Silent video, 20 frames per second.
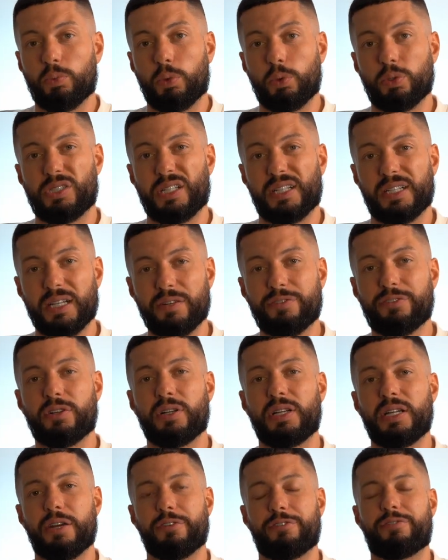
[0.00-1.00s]
will
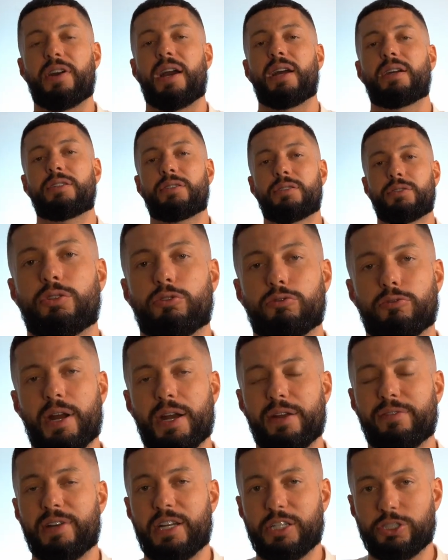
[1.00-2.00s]
significantly affect the
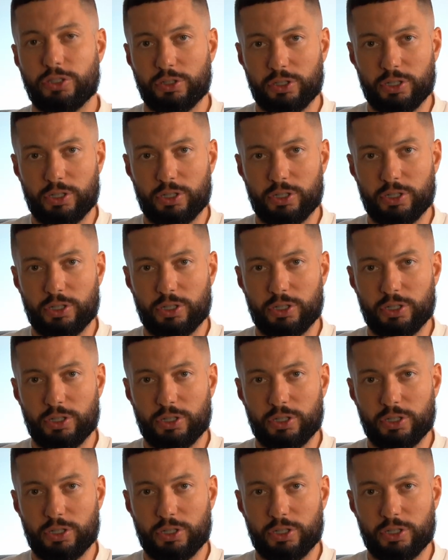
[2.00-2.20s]
renovation